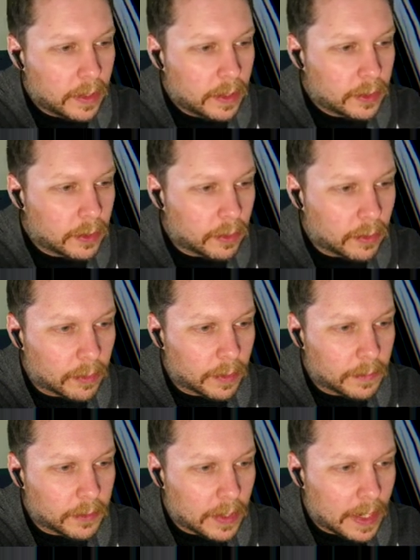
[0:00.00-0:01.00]
Total
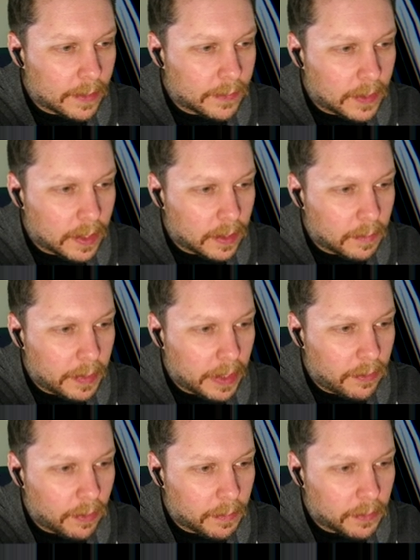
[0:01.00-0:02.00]
rooms drafted.
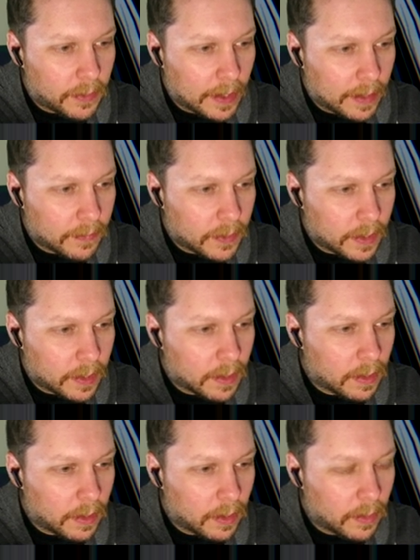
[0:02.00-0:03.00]
Bedrooms drafted.
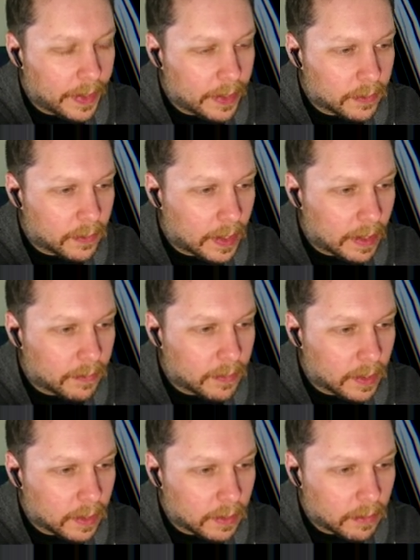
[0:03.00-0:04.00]
Hallways
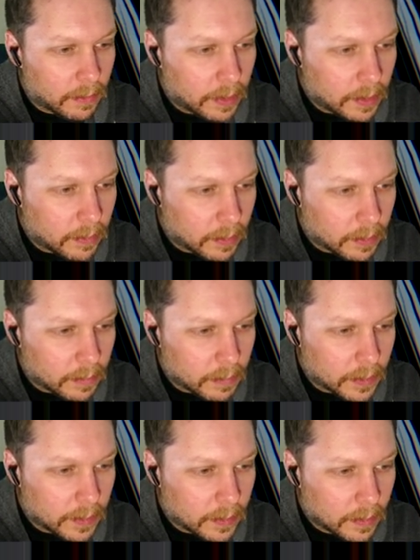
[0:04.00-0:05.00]
drafted. Green
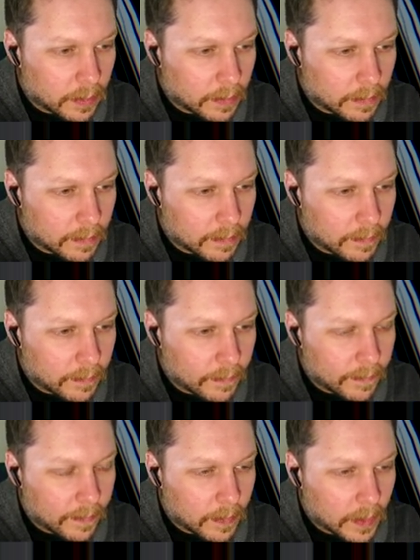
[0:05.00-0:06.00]
rooms.
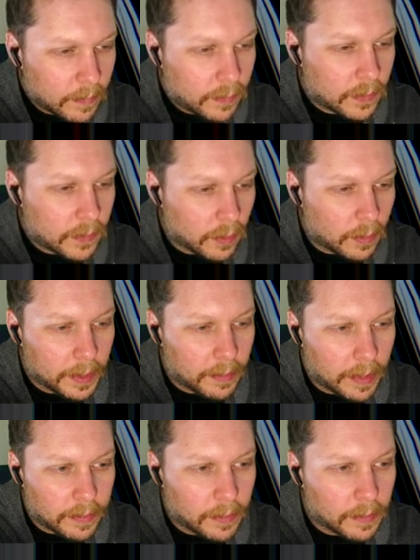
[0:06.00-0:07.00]
So many
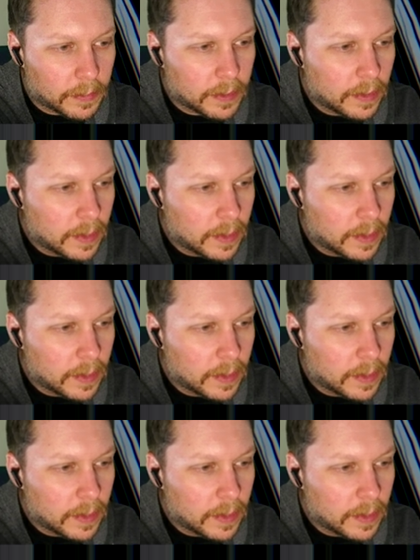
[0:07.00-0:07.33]
red rooms.